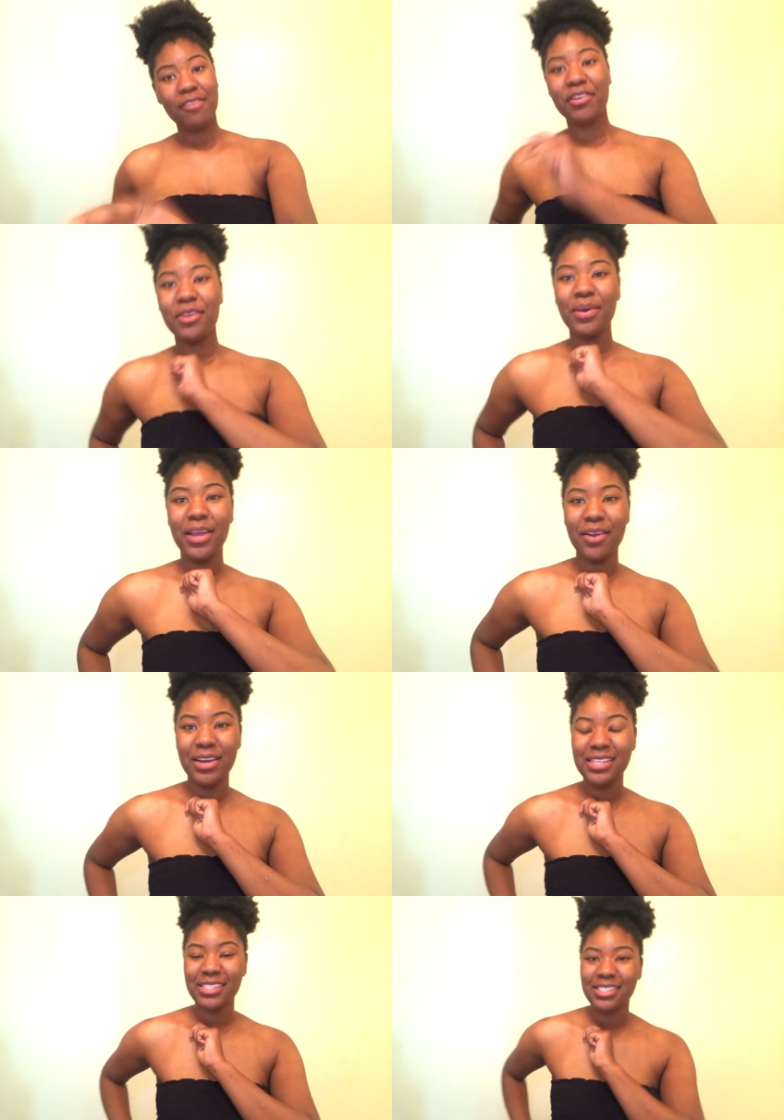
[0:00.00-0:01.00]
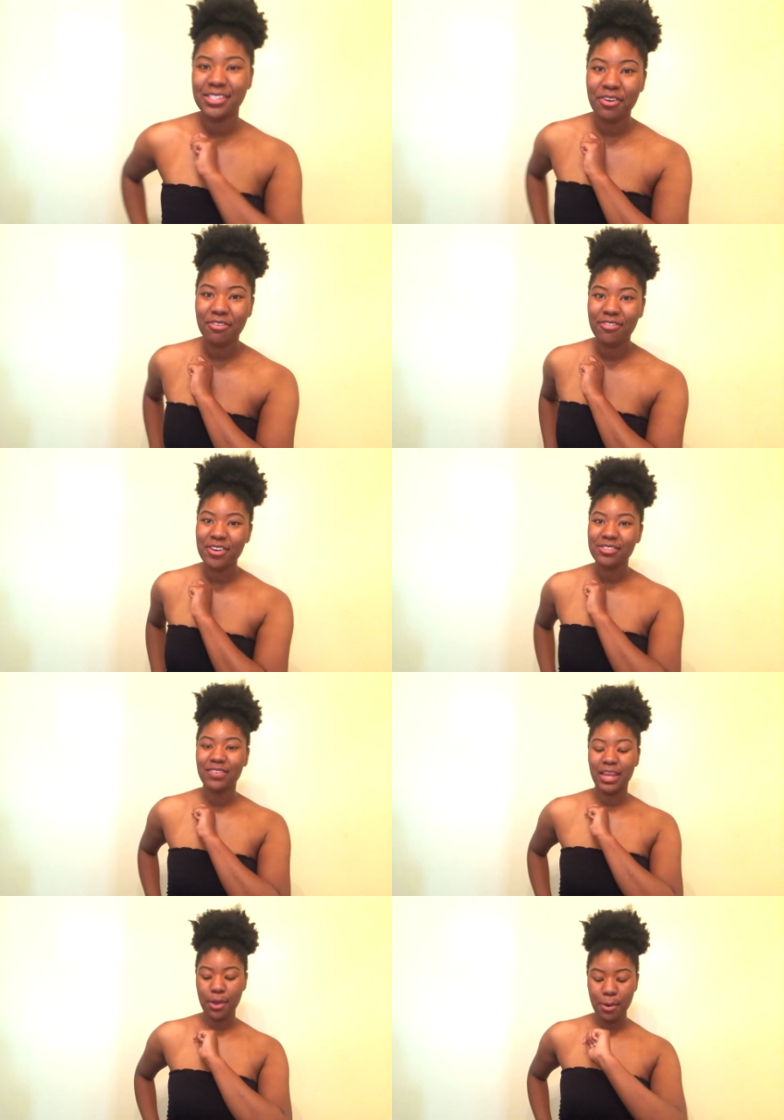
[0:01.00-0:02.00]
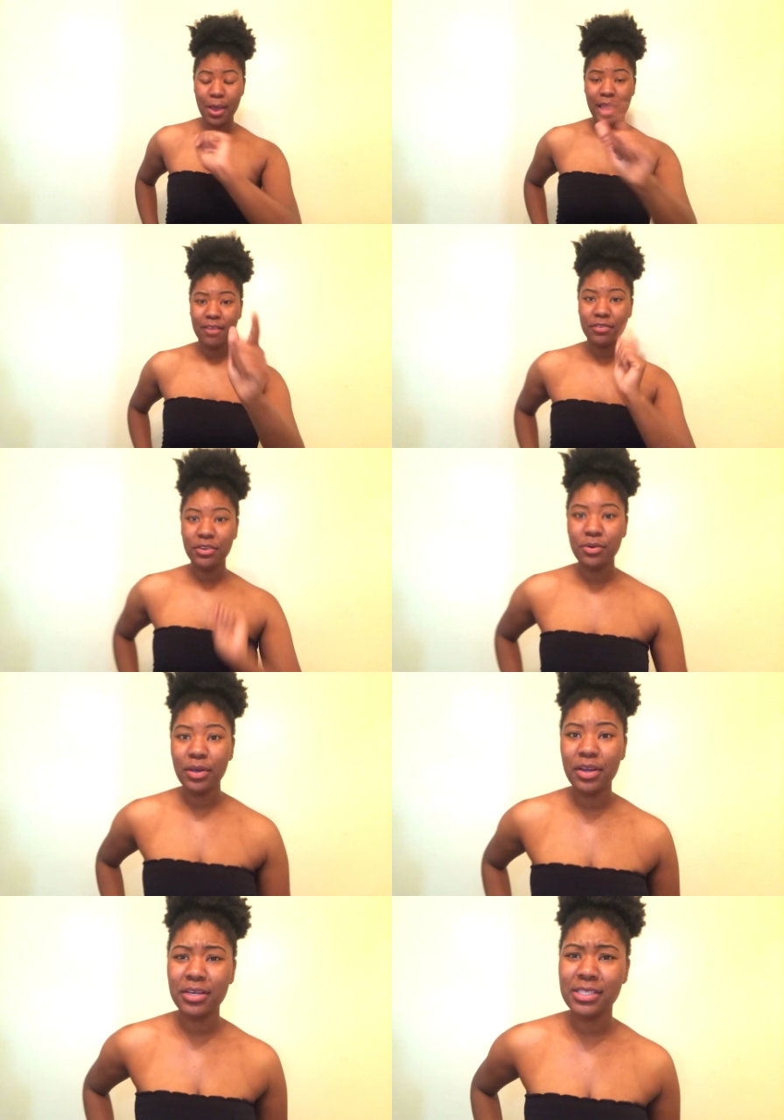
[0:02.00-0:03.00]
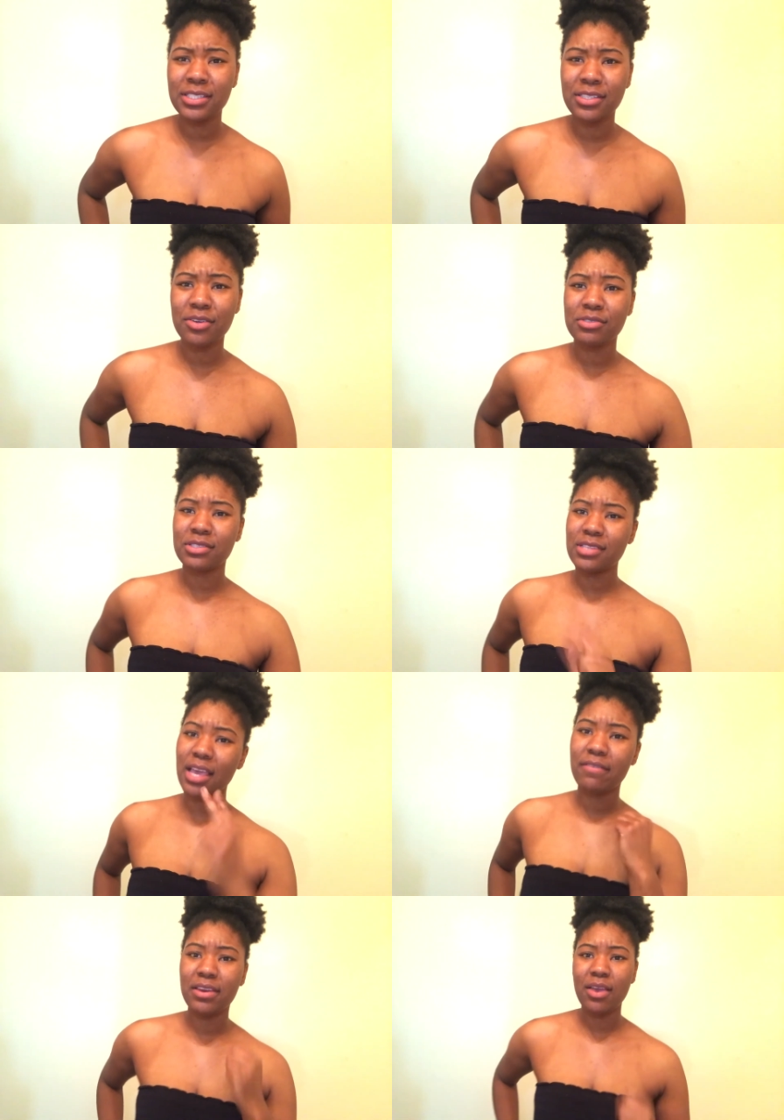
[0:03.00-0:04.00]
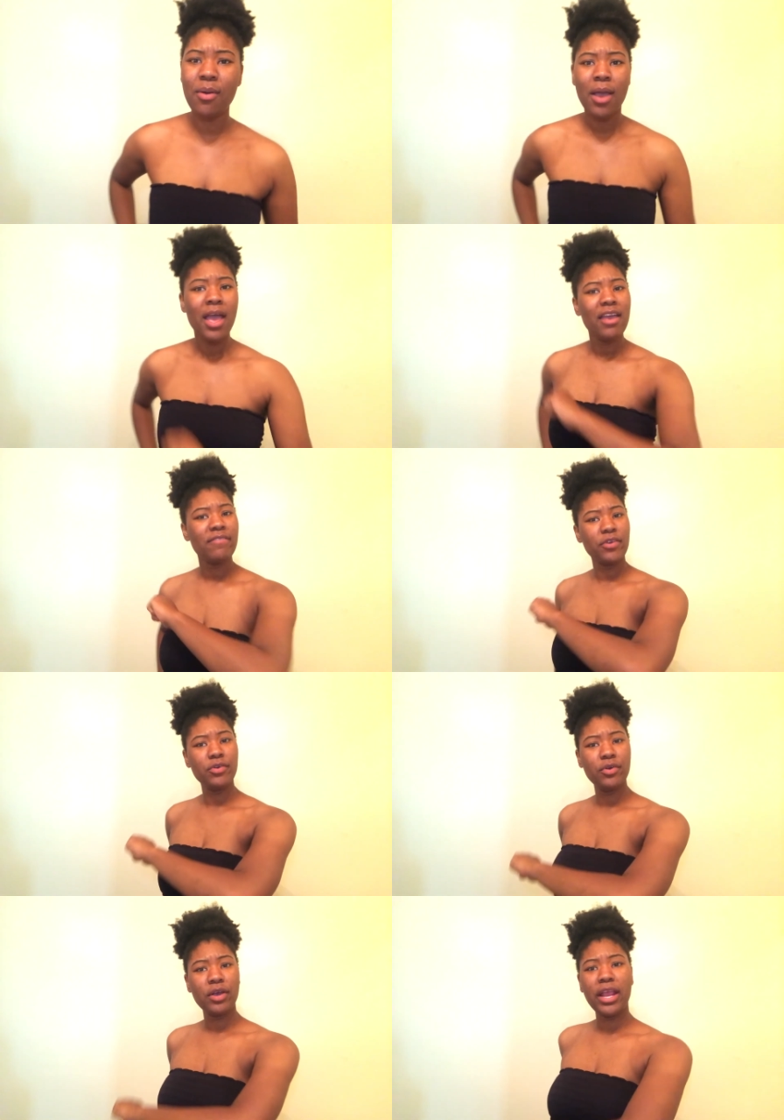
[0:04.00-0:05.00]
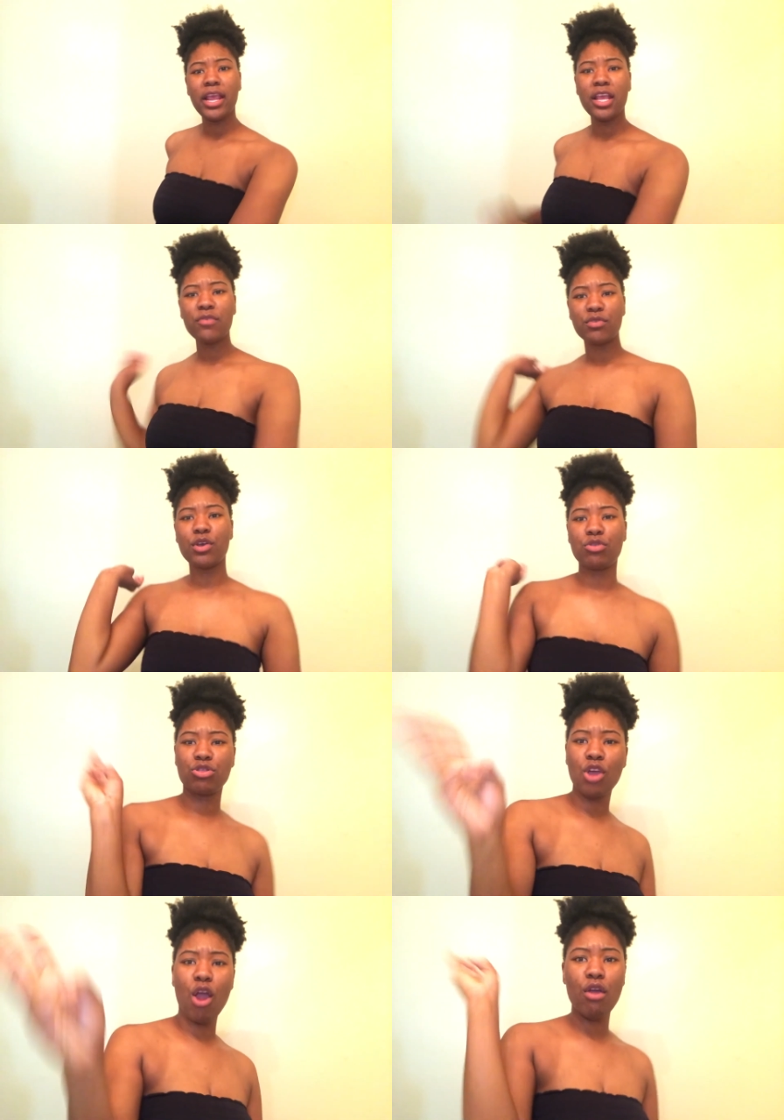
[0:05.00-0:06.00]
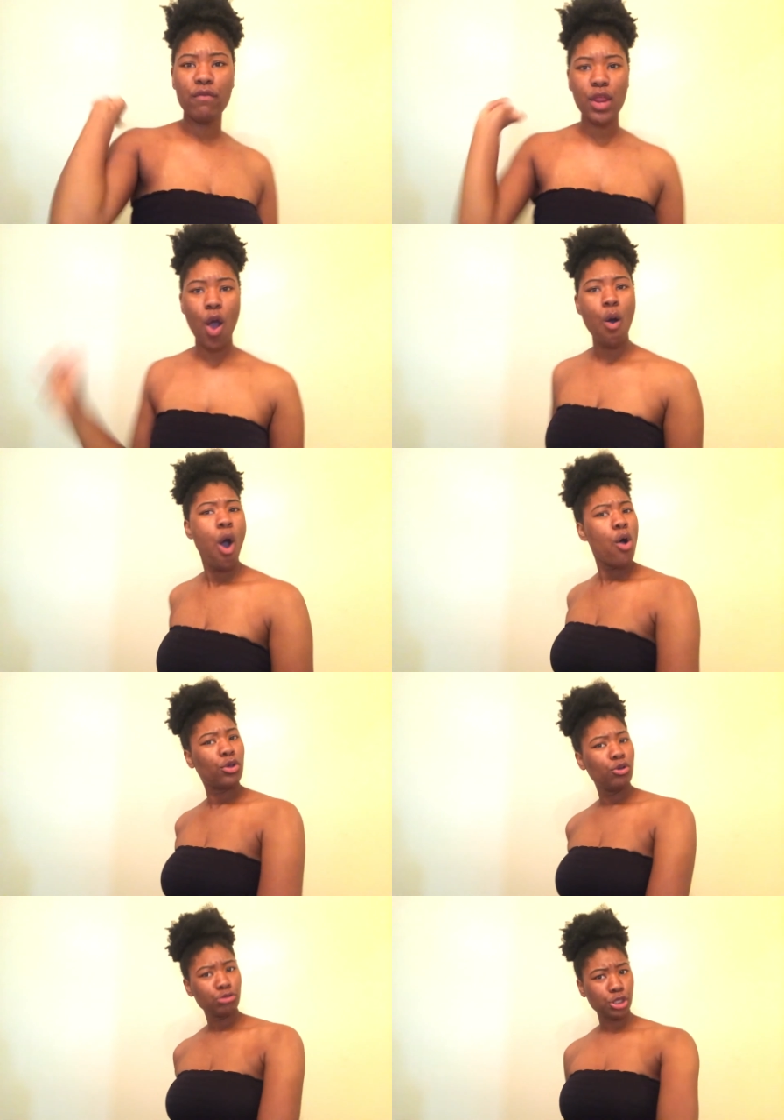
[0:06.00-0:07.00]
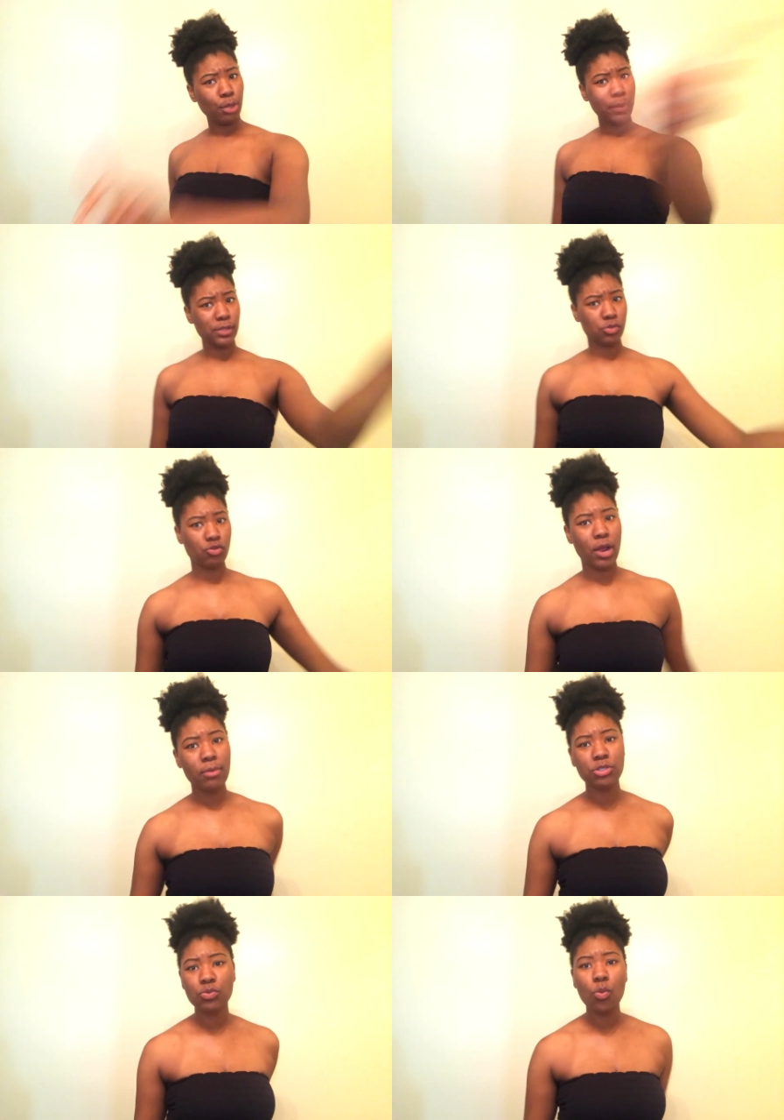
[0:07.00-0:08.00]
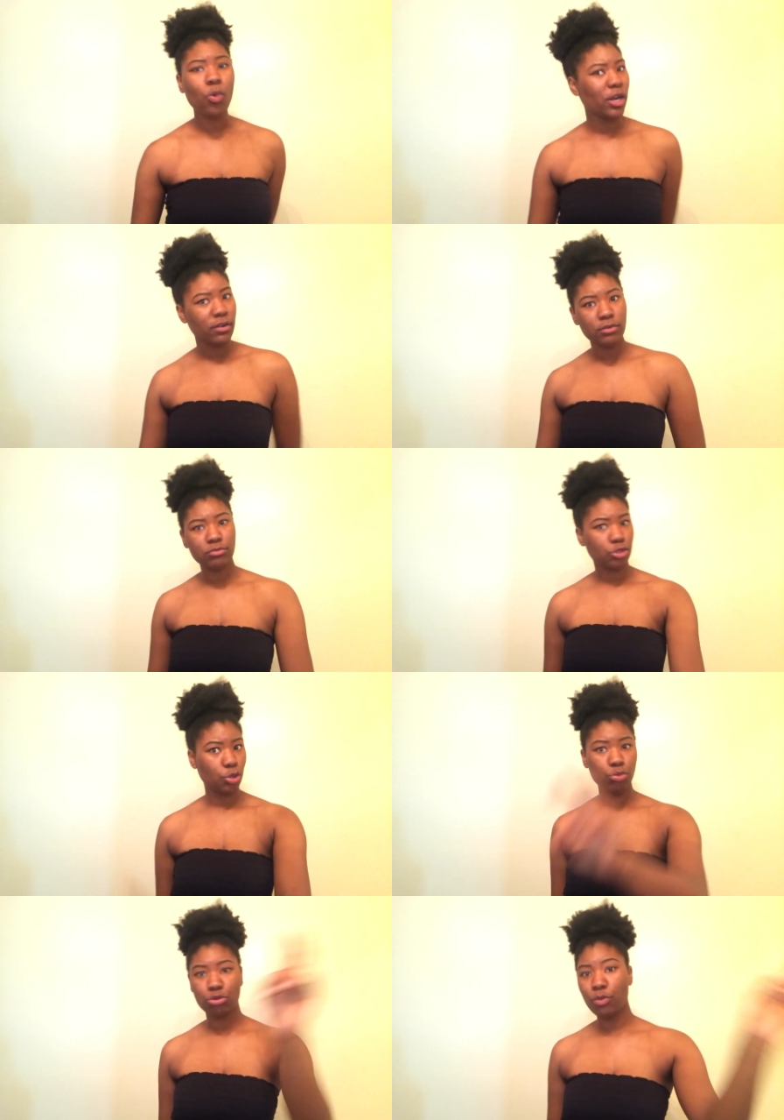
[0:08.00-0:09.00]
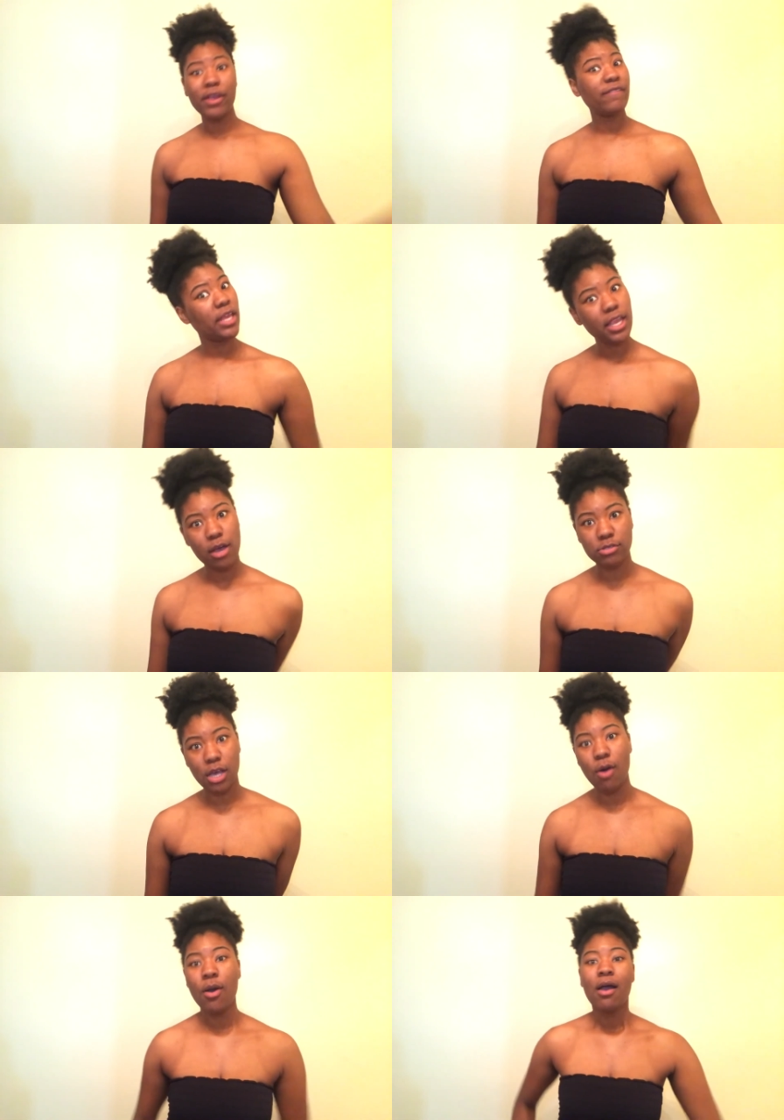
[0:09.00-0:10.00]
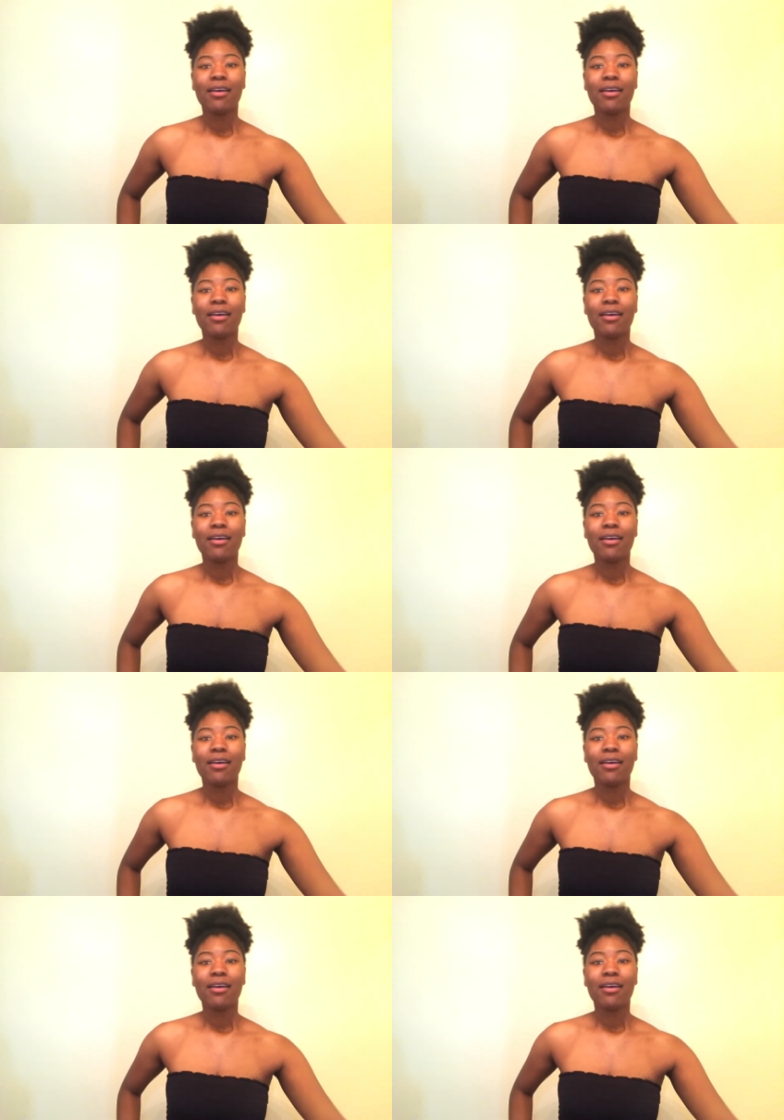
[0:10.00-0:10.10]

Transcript: if you're new here and this is your first video, if you're new here and this is your second video, if you're new here and if your third video, you should have been subscribed 1, 2, 3 videos ago.